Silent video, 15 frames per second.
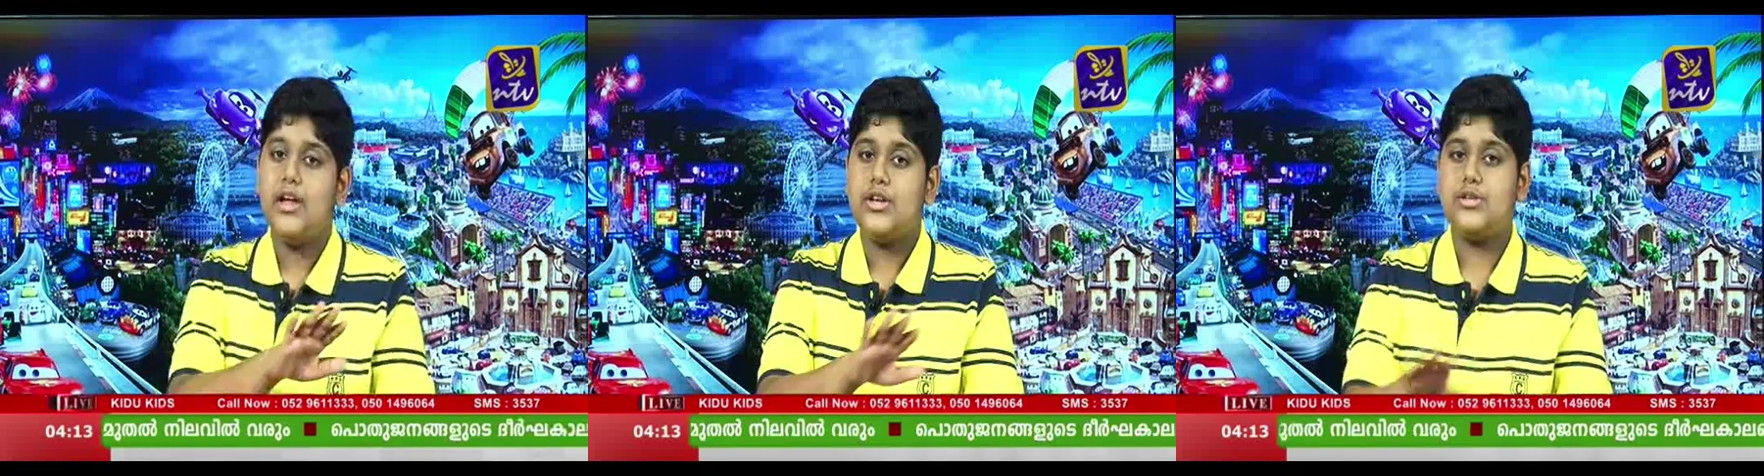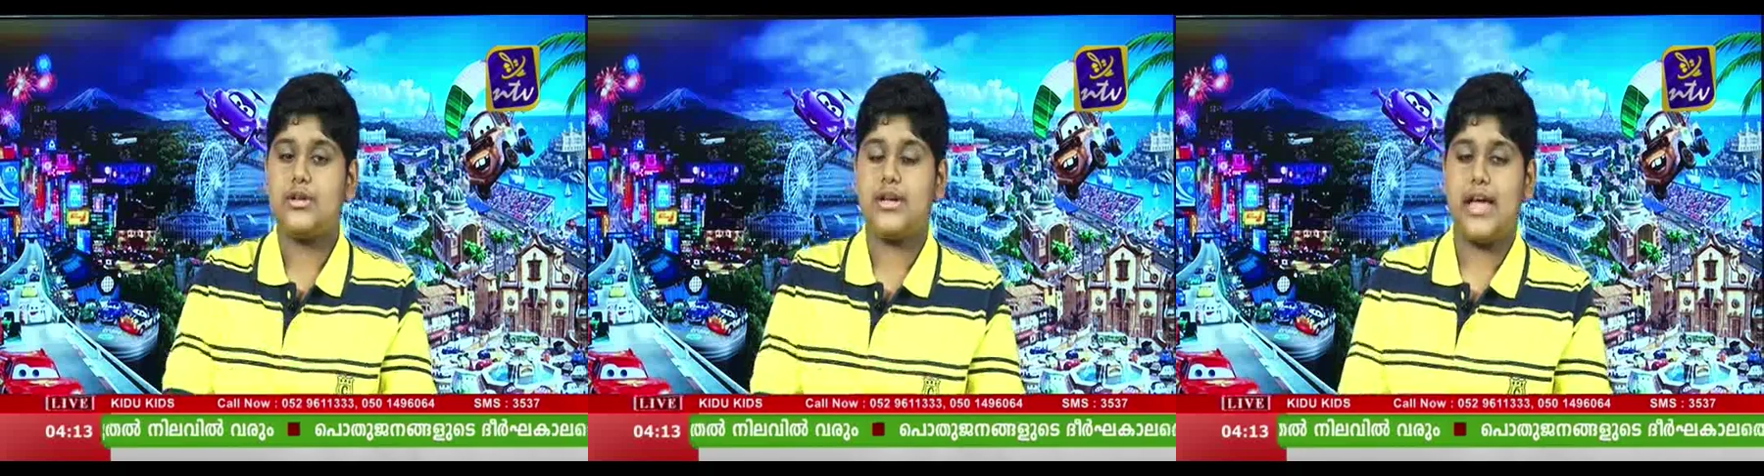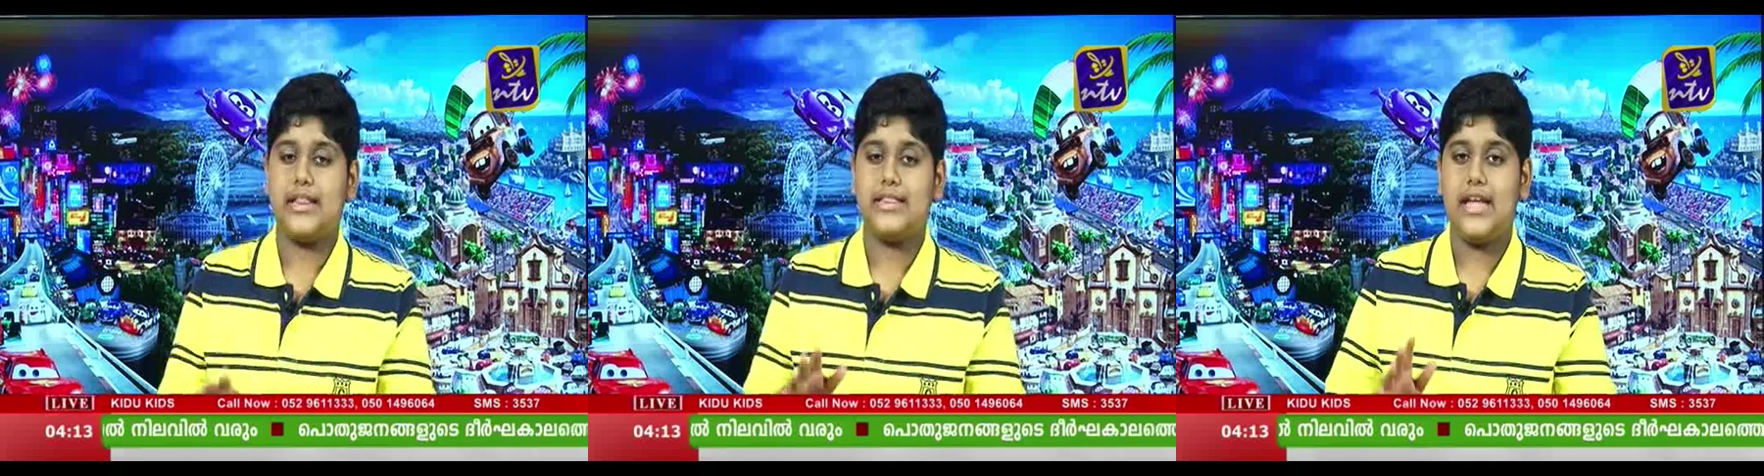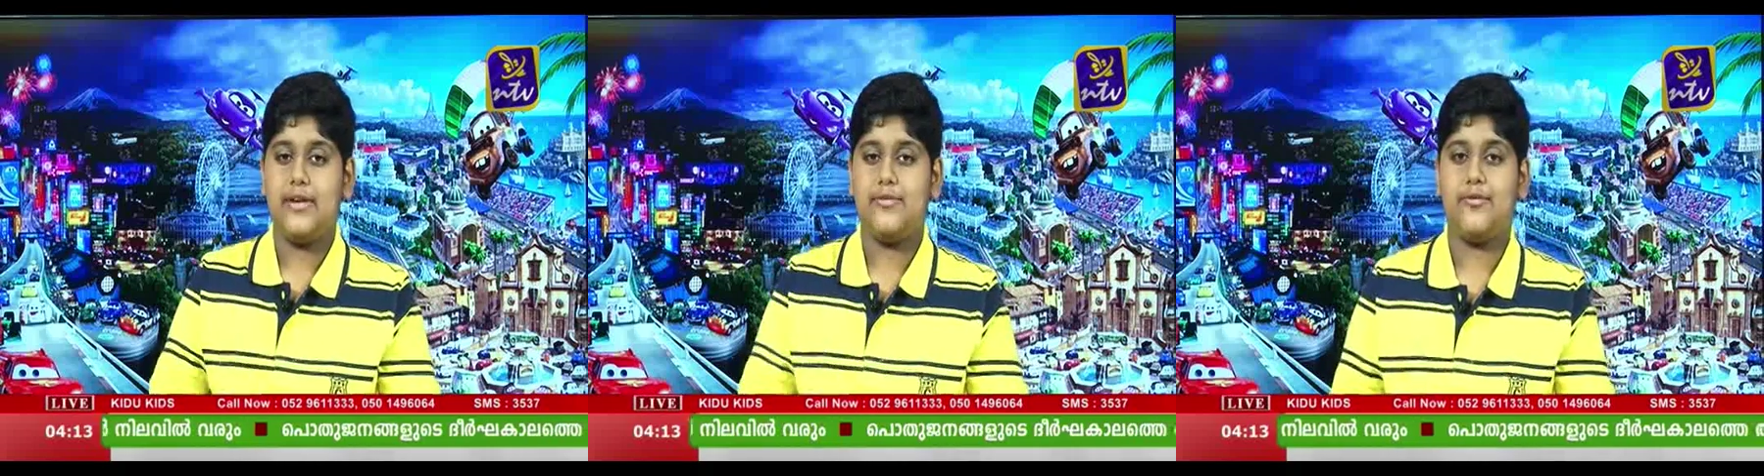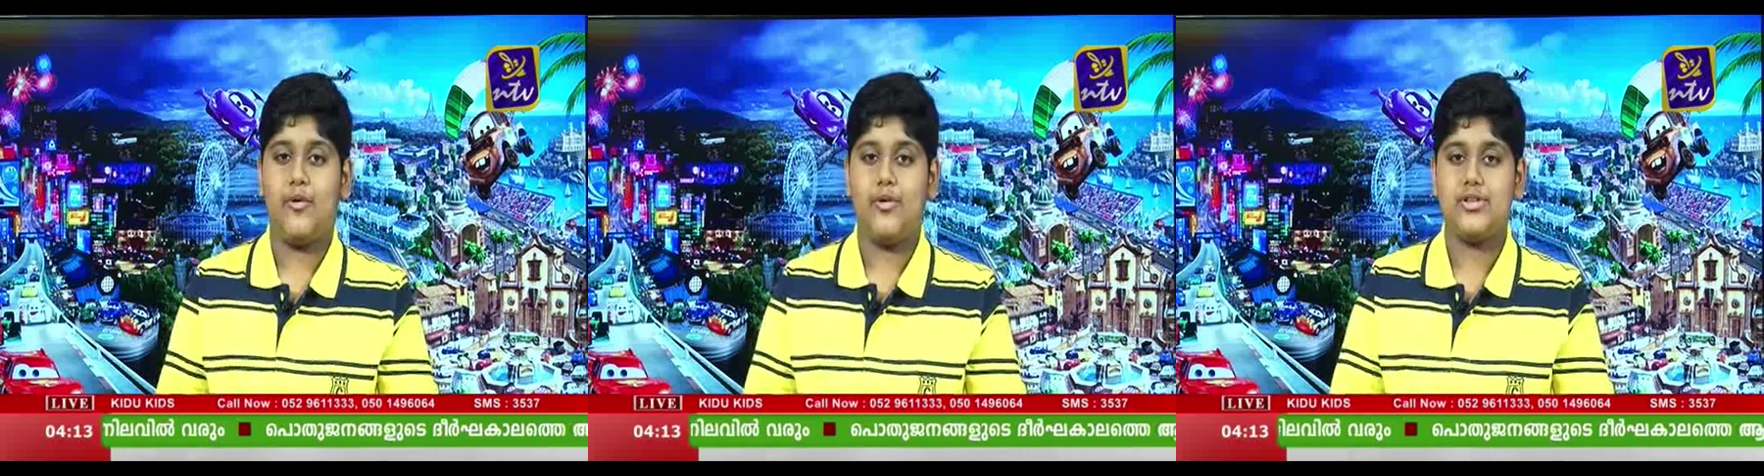to get
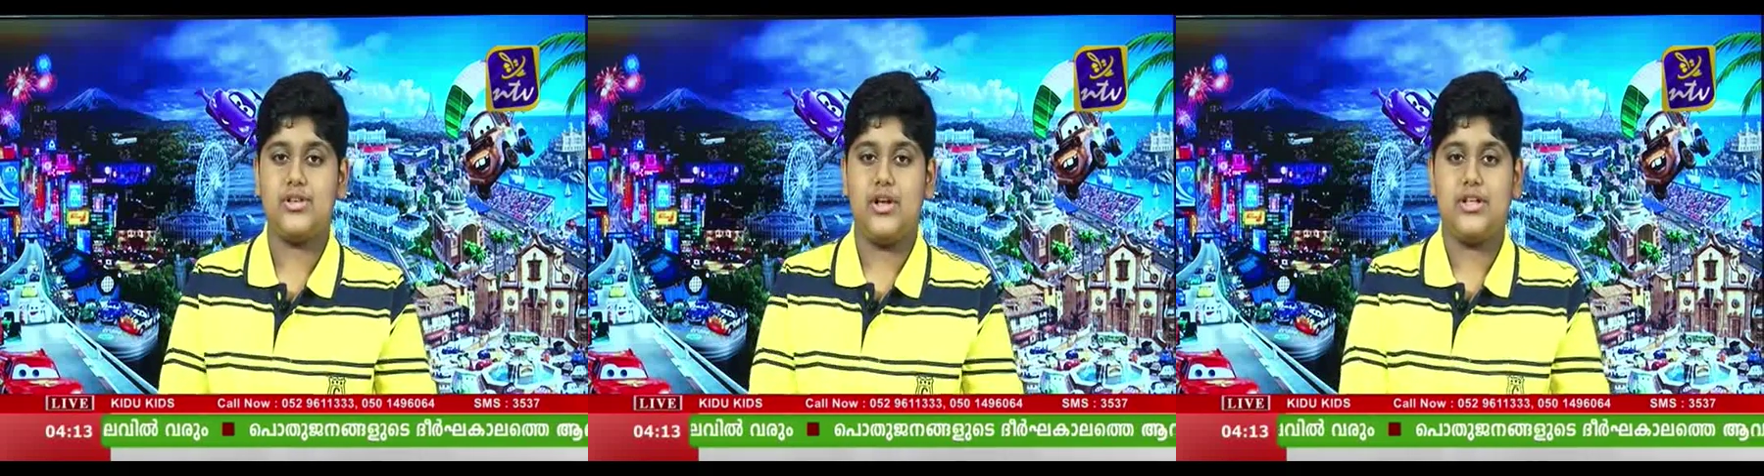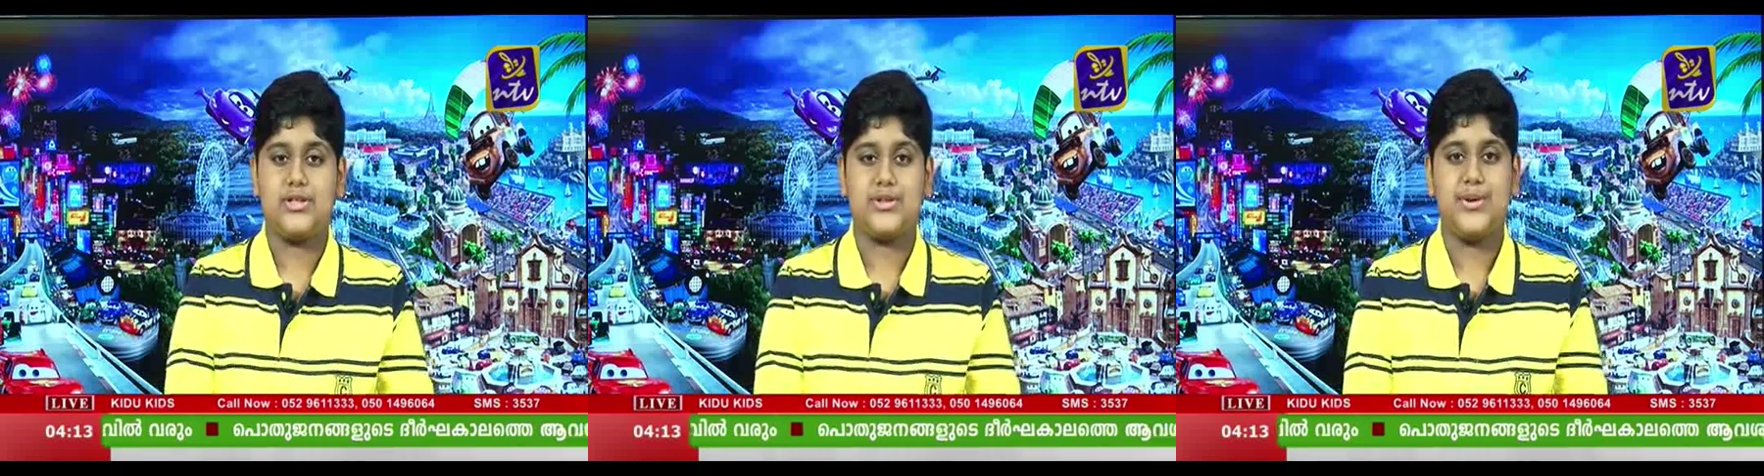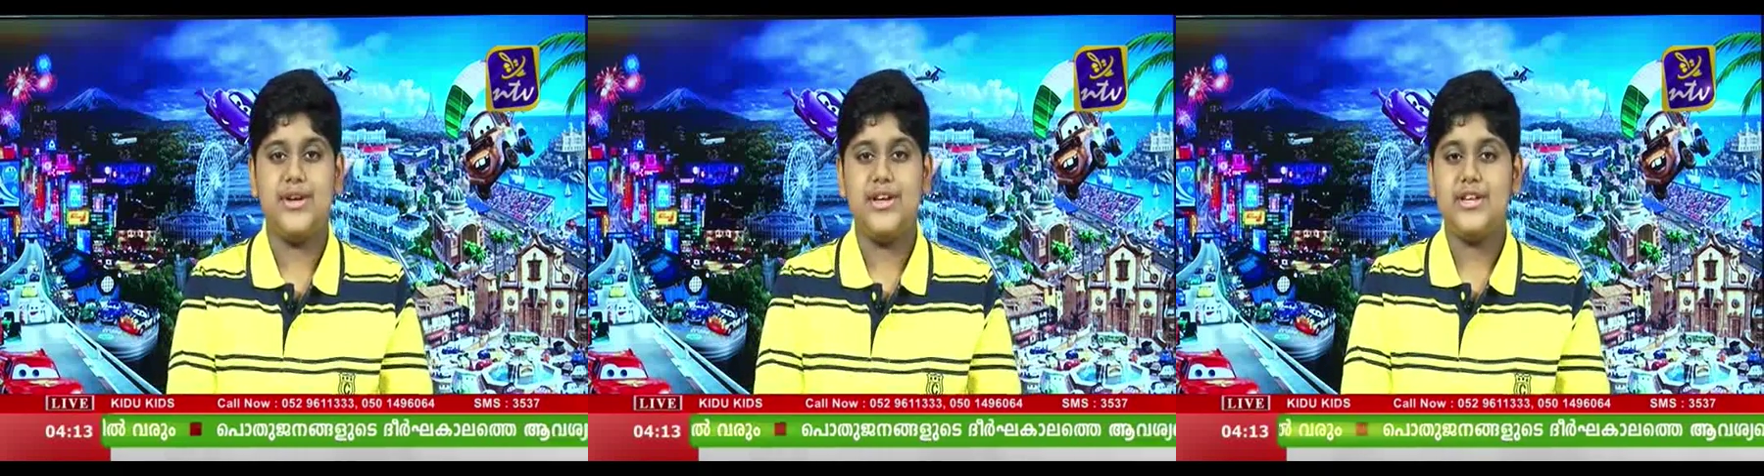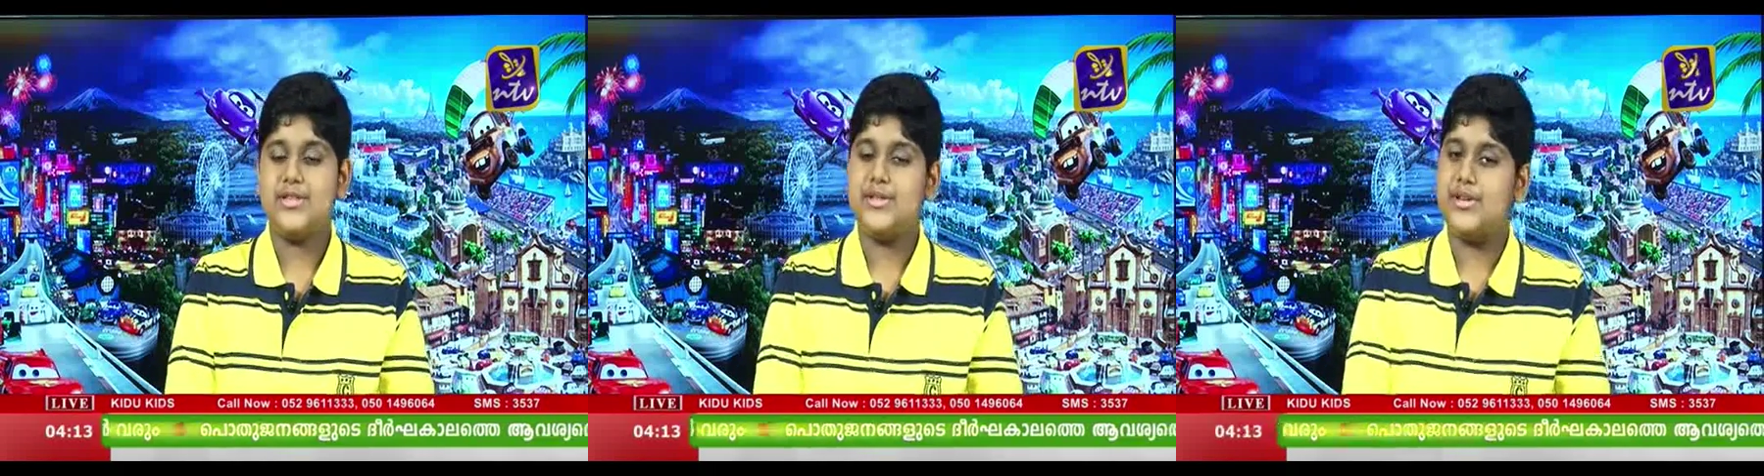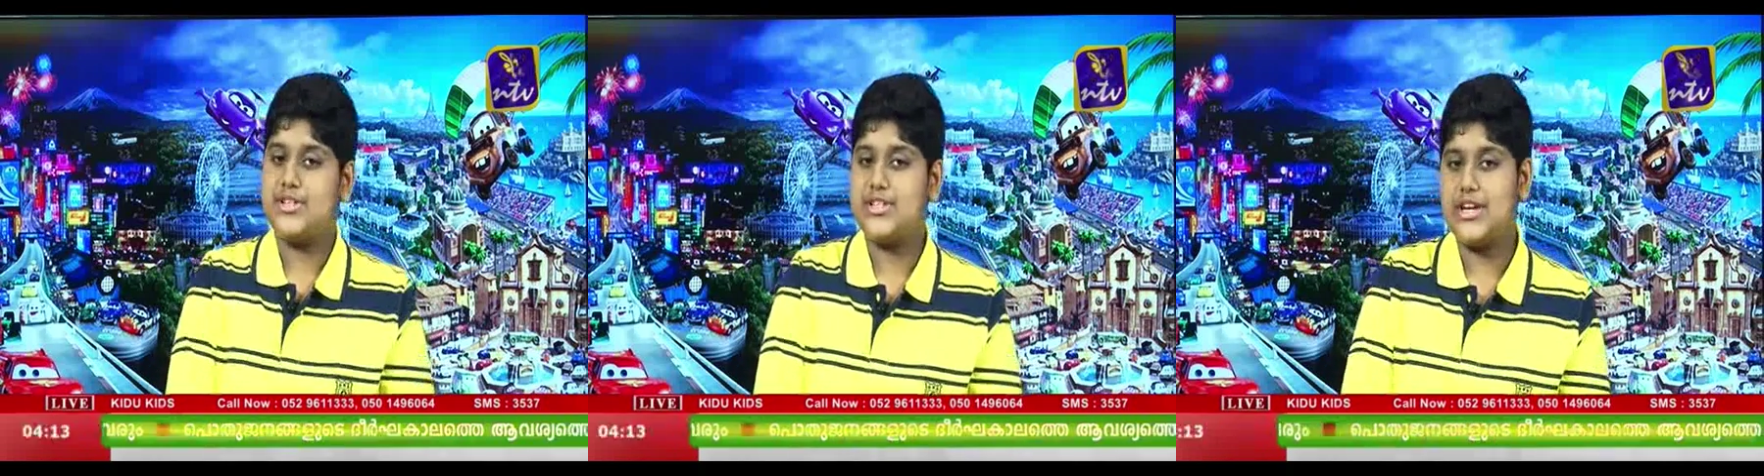that phones also.
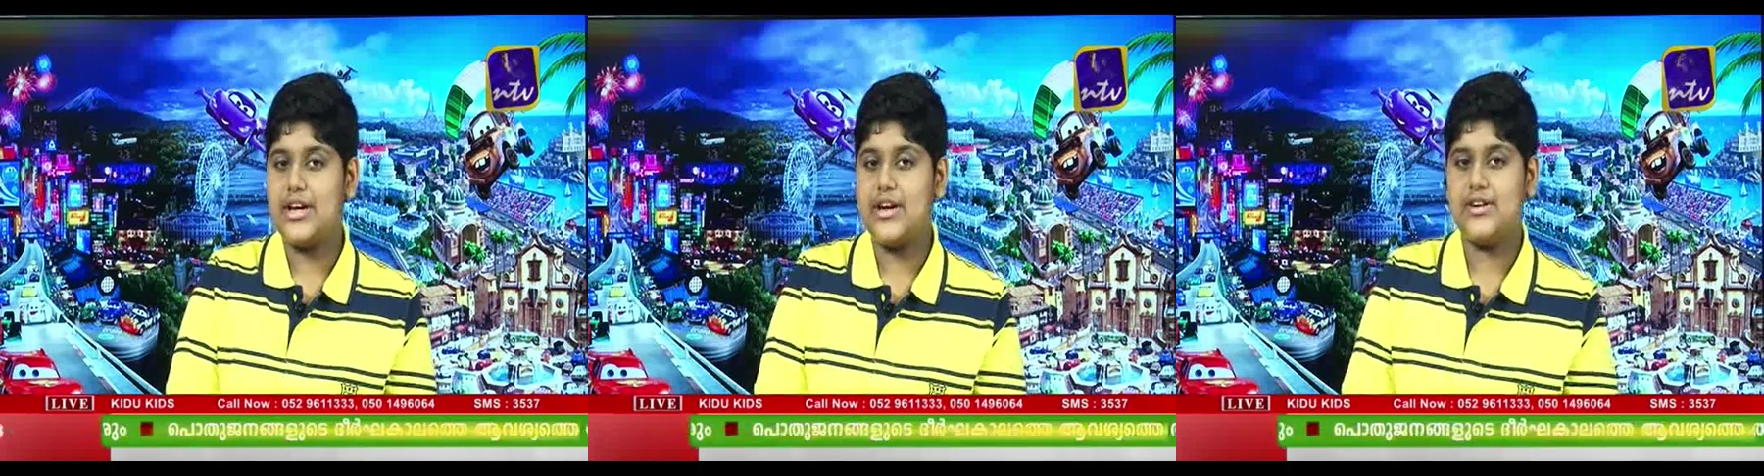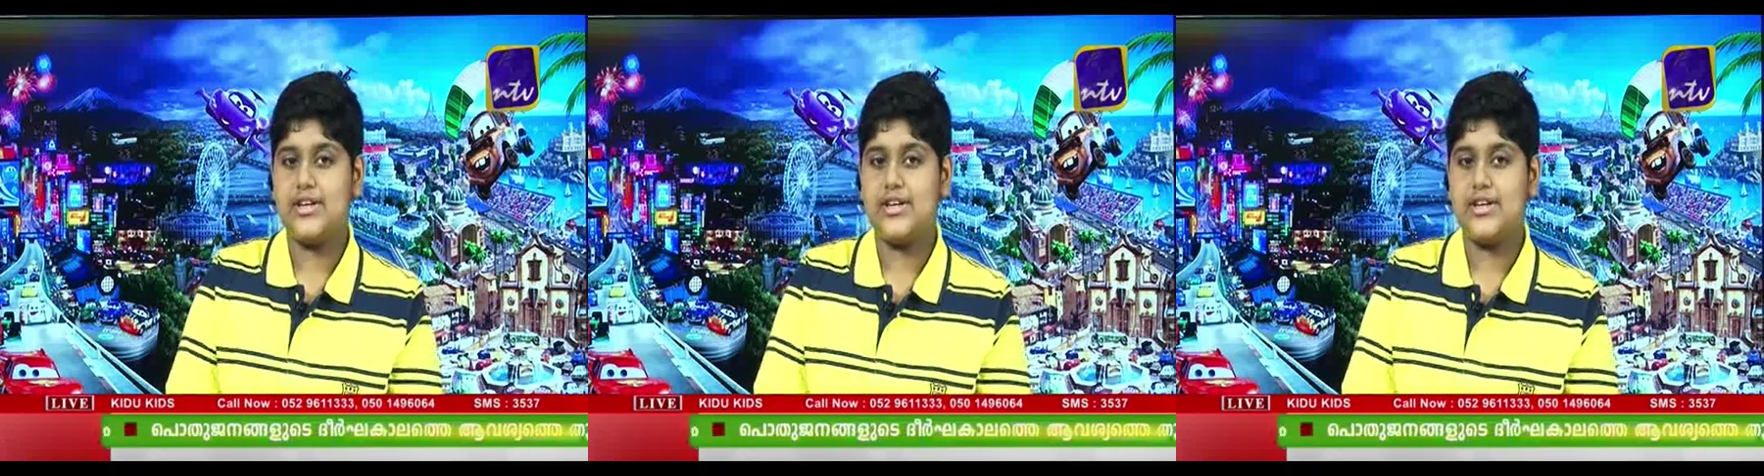So she